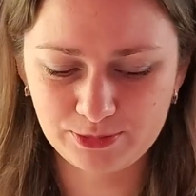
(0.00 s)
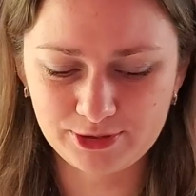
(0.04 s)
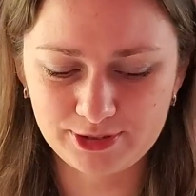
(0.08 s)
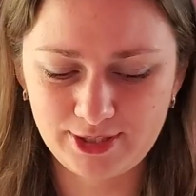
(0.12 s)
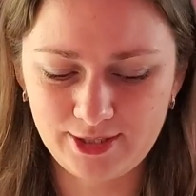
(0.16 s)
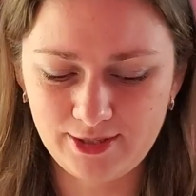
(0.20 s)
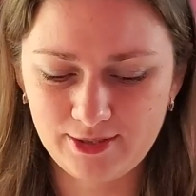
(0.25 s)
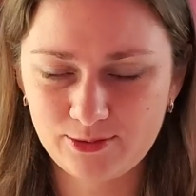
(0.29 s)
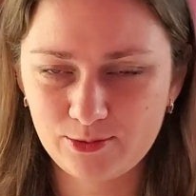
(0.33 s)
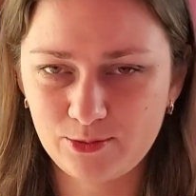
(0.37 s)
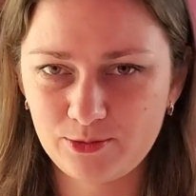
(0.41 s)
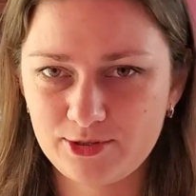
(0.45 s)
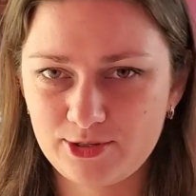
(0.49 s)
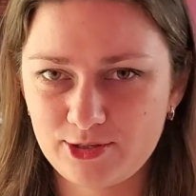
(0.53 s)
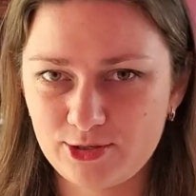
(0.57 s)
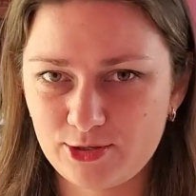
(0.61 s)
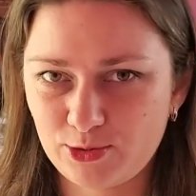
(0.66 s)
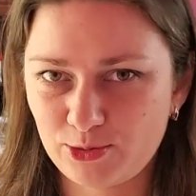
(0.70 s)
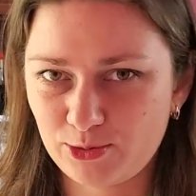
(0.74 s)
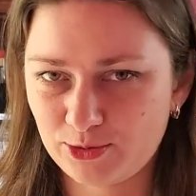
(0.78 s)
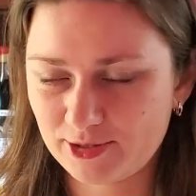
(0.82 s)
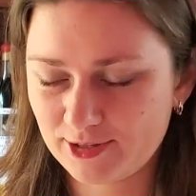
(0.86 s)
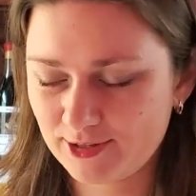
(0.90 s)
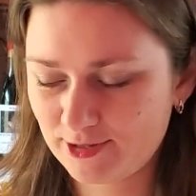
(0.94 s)
playing with this
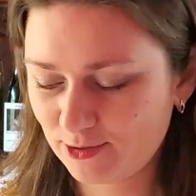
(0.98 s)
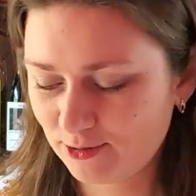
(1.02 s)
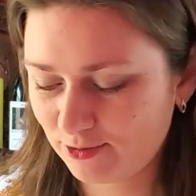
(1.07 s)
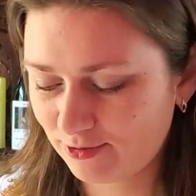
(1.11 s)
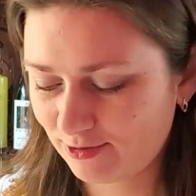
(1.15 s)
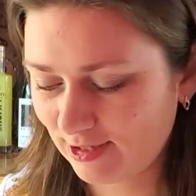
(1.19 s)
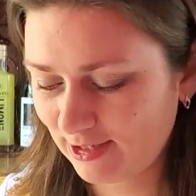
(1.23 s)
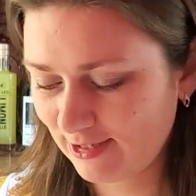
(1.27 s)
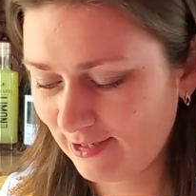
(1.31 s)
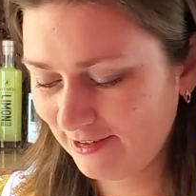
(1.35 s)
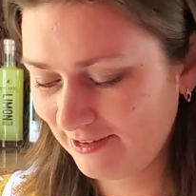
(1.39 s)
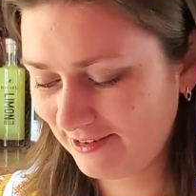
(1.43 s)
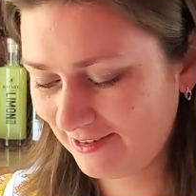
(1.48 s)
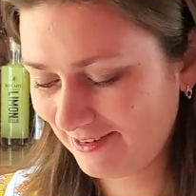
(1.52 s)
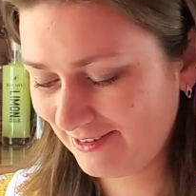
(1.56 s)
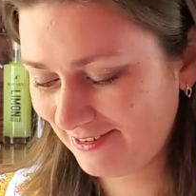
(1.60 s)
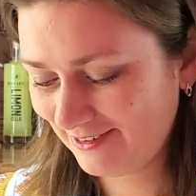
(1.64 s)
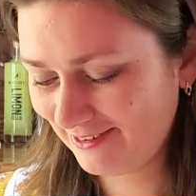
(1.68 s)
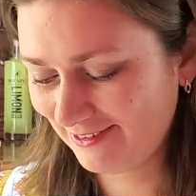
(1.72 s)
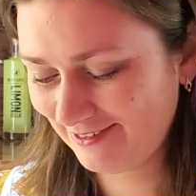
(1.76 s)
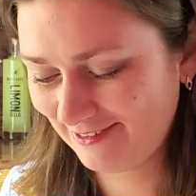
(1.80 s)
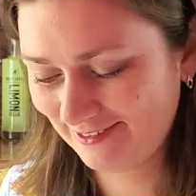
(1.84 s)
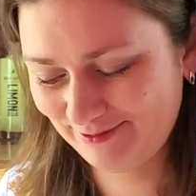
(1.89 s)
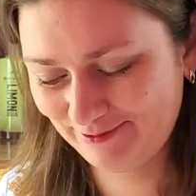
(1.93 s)
horse already
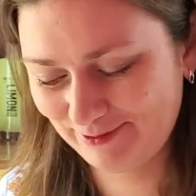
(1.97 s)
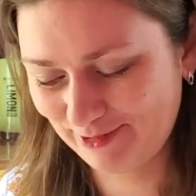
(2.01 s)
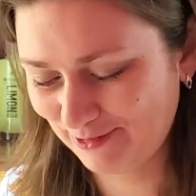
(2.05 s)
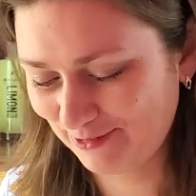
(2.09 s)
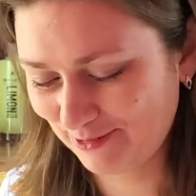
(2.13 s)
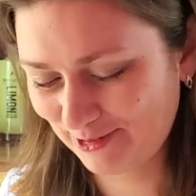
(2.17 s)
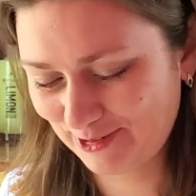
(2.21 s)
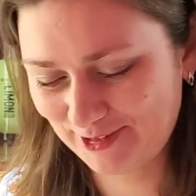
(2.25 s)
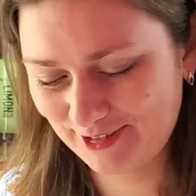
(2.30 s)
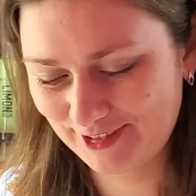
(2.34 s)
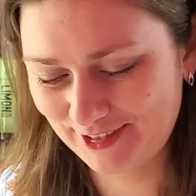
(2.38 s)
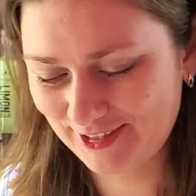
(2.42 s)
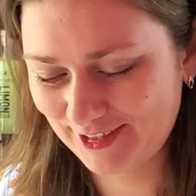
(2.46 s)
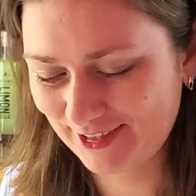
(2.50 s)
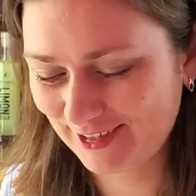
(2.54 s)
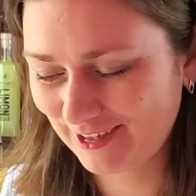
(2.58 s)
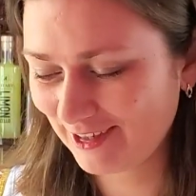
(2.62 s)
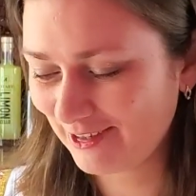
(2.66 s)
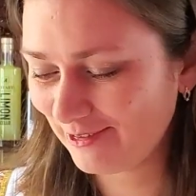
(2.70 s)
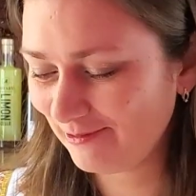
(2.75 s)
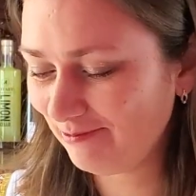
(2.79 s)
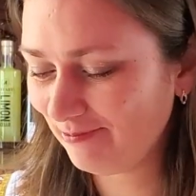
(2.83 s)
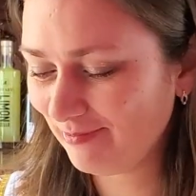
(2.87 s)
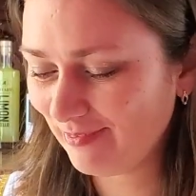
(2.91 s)
before
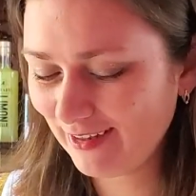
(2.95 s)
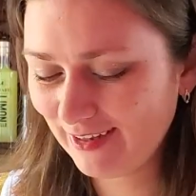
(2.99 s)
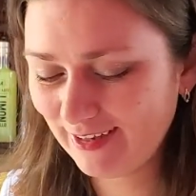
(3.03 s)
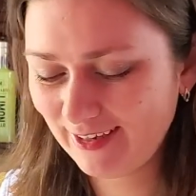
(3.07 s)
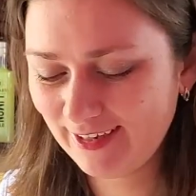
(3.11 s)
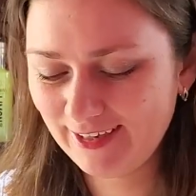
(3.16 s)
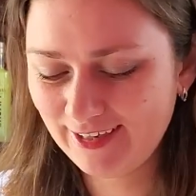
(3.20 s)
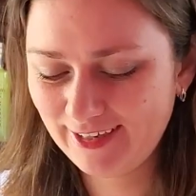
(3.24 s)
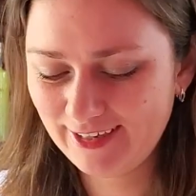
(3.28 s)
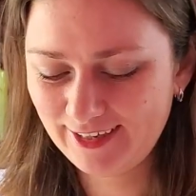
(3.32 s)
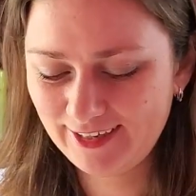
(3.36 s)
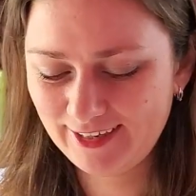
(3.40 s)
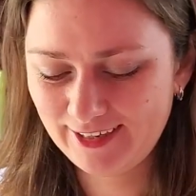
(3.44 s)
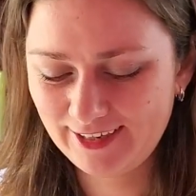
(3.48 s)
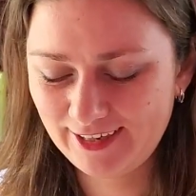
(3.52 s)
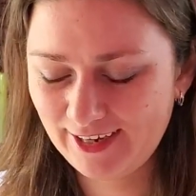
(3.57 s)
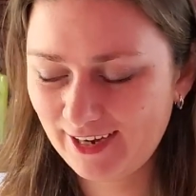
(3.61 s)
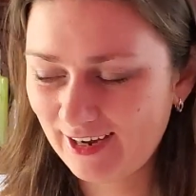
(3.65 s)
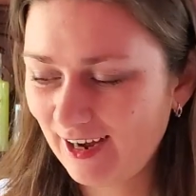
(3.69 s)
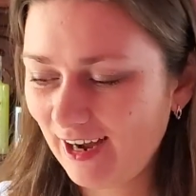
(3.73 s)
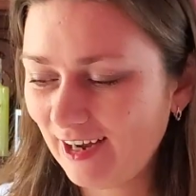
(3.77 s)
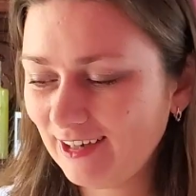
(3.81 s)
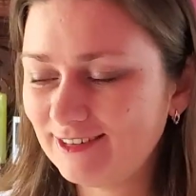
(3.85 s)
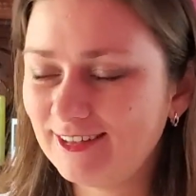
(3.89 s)
stitching.
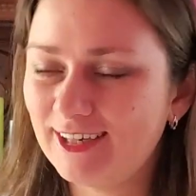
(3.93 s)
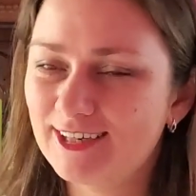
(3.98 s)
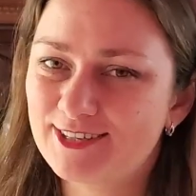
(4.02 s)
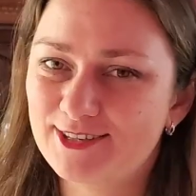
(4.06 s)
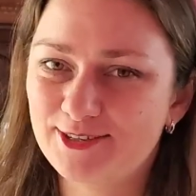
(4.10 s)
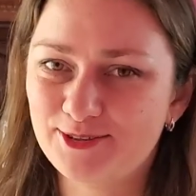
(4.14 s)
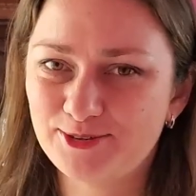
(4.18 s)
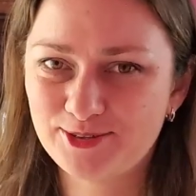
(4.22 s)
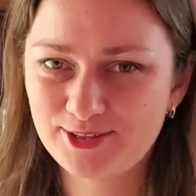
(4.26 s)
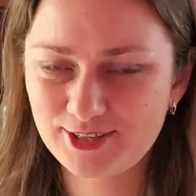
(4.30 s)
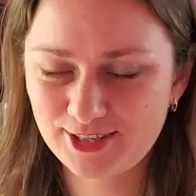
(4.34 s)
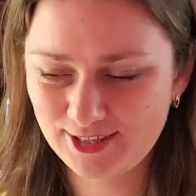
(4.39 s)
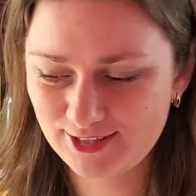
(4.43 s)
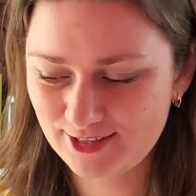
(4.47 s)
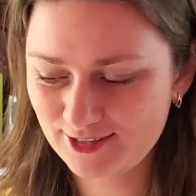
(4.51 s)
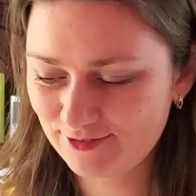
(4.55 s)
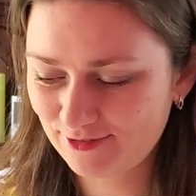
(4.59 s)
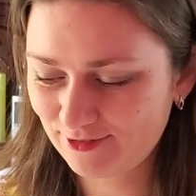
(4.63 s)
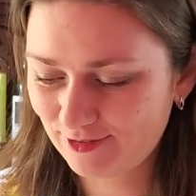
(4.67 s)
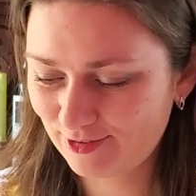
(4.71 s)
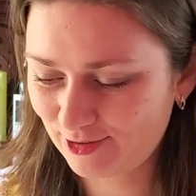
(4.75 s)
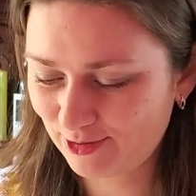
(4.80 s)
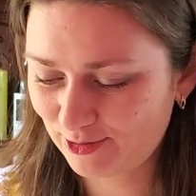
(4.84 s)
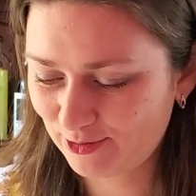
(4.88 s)
I like those
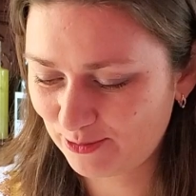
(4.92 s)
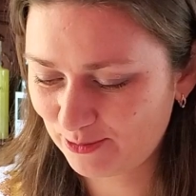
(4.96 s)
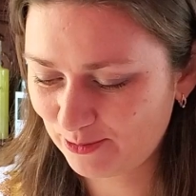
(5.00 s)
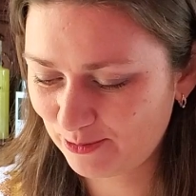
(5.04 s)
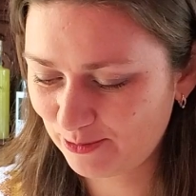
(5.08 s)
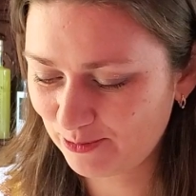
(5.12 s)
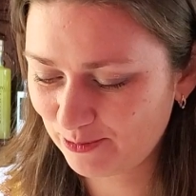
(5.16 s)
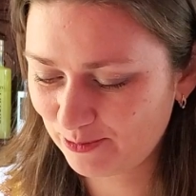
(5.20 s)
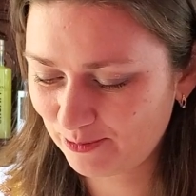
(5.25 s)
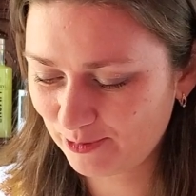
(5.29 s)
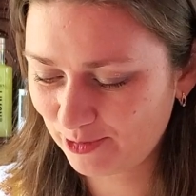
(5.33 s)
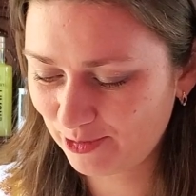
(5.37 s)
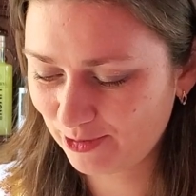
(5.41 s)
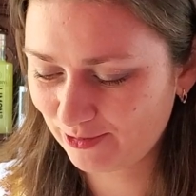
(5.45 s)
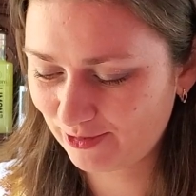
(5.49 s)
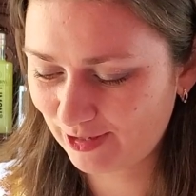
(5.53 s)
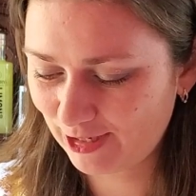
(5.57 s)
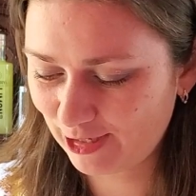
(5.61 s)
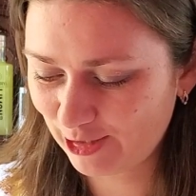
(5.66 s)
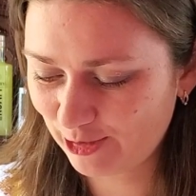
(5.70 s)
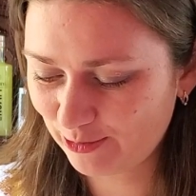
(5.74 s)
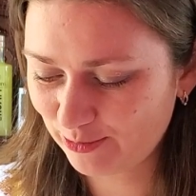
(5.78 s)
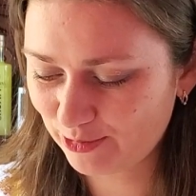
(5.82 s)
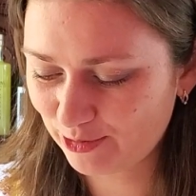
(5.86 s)
kits from
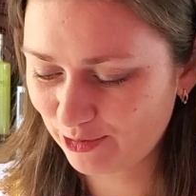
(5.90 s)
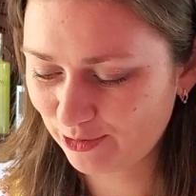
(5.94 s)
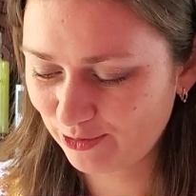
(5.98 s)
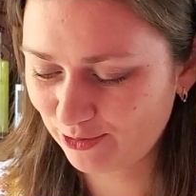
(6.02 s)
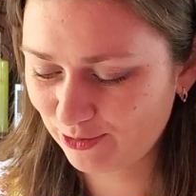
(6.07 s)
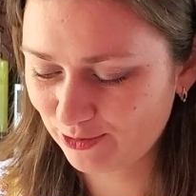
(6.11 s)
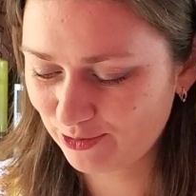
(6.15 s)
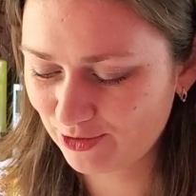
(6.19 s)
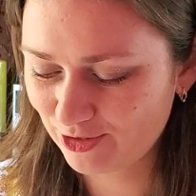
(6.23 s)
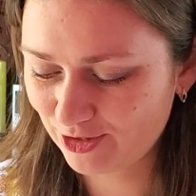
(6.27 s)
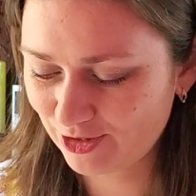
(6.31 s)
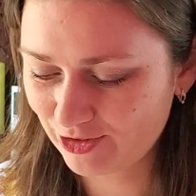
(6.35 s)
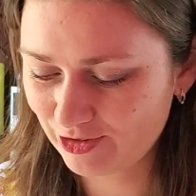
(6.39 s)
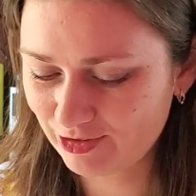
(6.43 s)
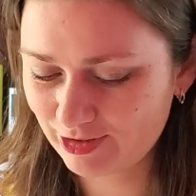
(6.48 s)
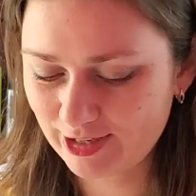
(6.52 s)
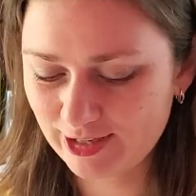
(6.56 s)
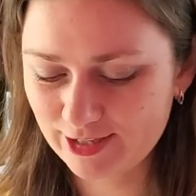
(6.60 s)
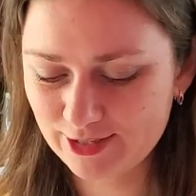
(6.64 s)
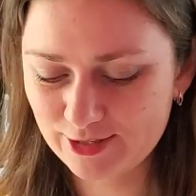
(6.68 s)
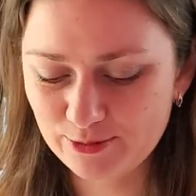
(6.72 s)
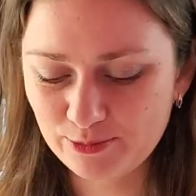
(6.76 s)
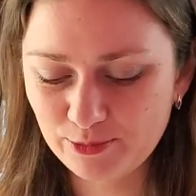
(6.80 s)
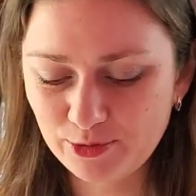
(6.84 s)
Ukrainian producers.
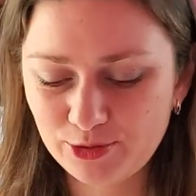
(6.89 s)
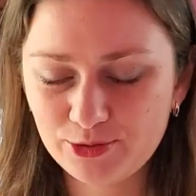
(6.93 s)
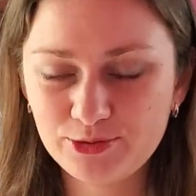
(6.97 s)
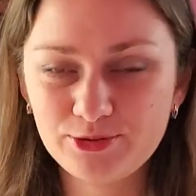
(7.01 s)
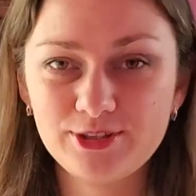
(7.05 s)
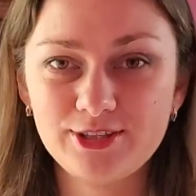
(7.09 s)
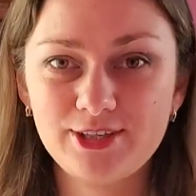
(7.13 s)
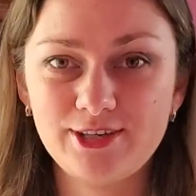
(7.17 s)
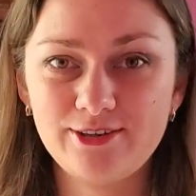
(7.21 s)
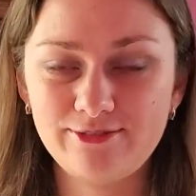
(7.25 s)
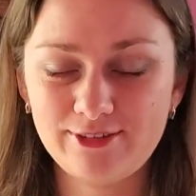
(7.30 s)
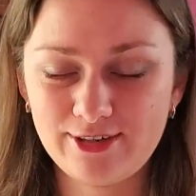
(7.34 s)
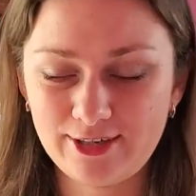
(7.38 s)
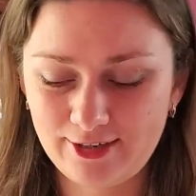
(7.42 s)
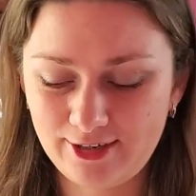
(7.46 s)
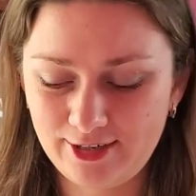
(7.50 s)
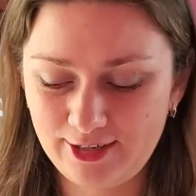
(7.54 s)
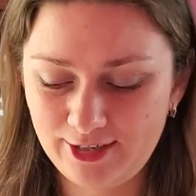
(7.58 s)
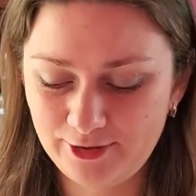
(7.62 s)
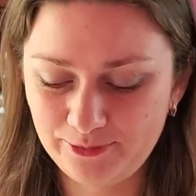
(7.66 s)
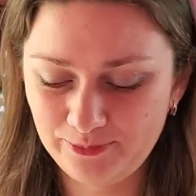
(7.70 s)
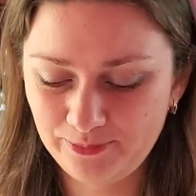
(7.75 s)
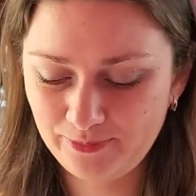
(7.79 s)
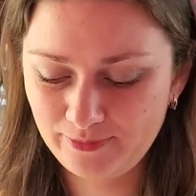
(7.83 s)
They're small, they're
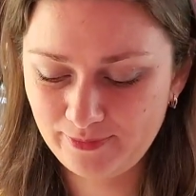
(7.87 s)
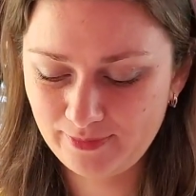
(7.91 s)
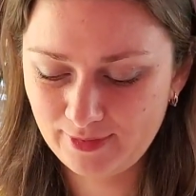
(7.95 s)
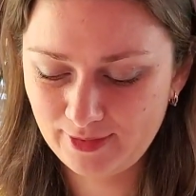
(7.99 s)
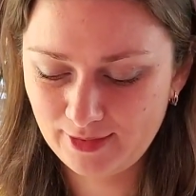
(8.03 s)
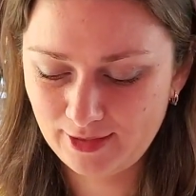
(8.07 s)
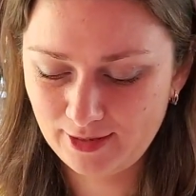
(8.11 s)
very